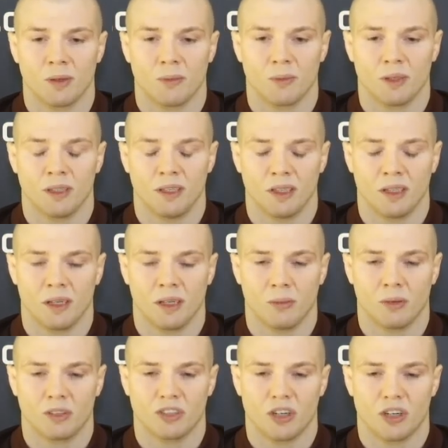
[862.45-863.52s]
with
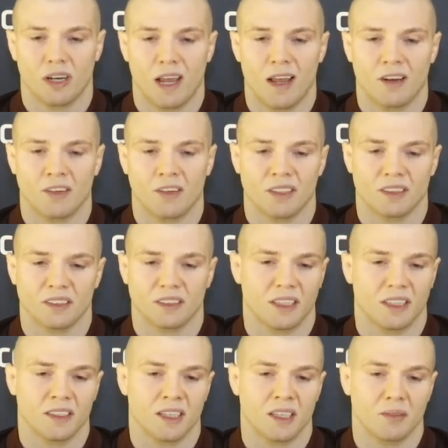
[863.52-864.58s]
Jared Cannonier
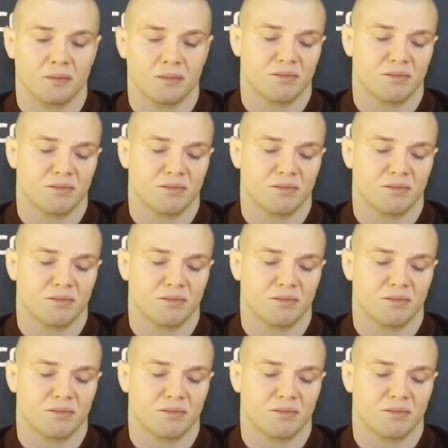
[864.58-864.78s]
saying that,